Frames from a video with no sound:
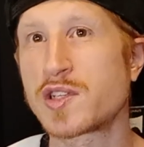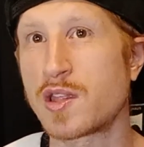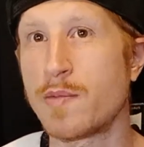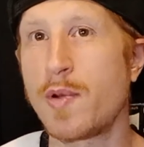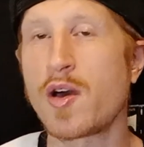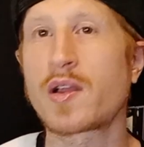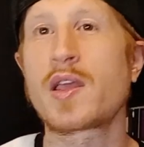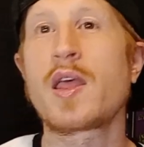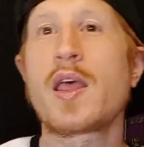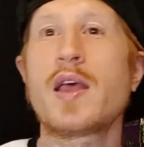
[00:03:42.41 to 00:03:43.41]
to the book
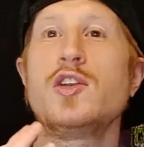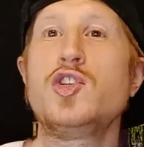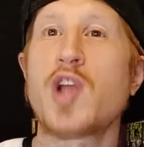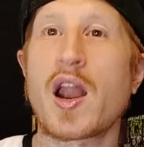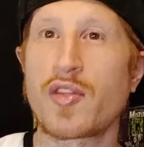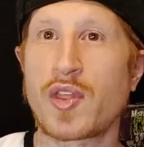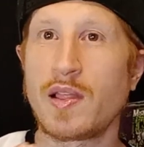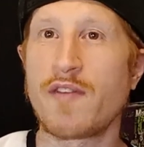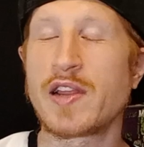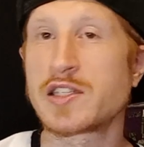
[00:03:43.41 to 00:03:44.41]

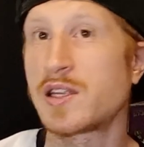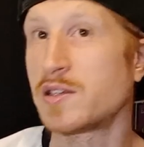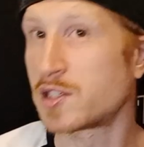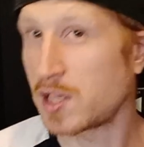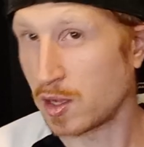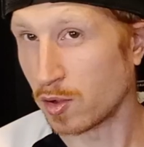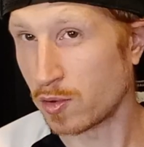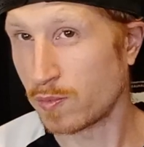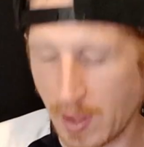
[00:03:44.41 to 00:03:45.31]
Jonathan Livingston Seagull.